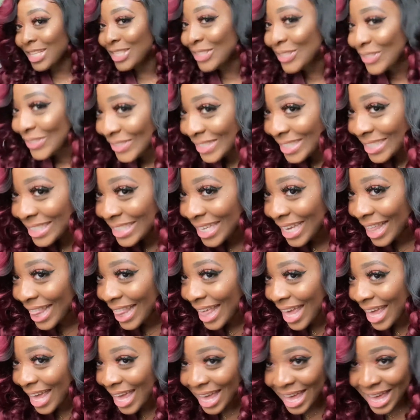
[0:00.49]
Do you see
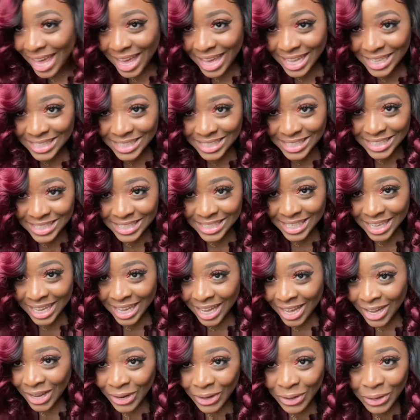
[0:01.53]
that?
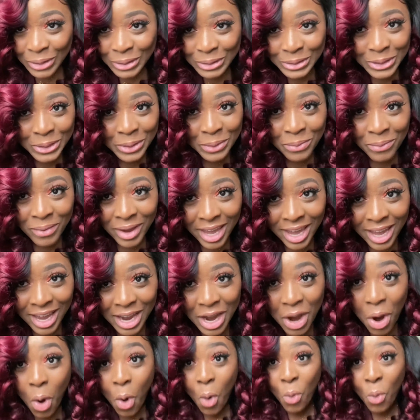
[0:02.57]
Closure where?